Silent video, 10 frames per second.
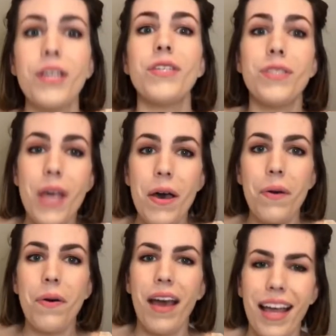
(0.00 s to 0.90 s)

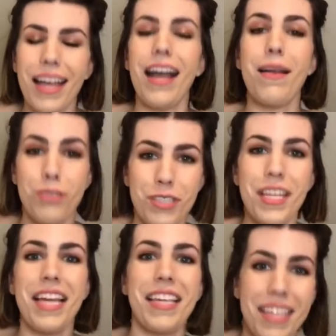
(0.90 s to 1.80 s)
So I just
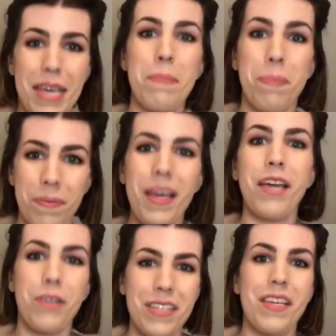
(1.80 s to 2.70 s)
like keep
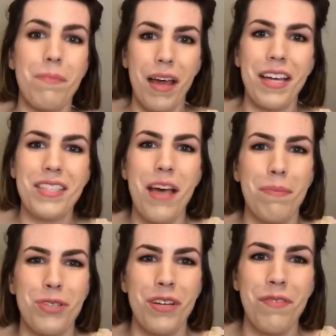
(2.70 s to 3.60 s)
increasing my
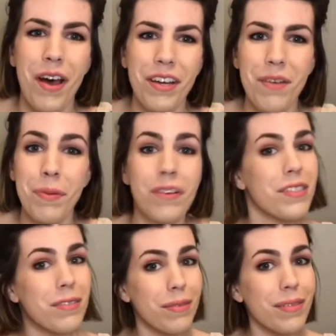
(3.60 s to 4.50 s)
consumption of
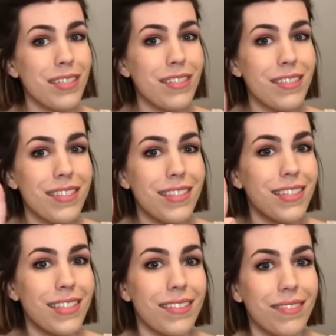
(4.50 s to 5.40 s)
audiobooks, which you'll
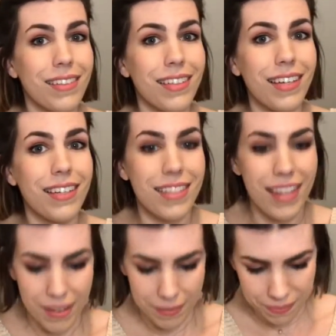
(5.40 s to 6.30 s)
see, we're gonna get to that.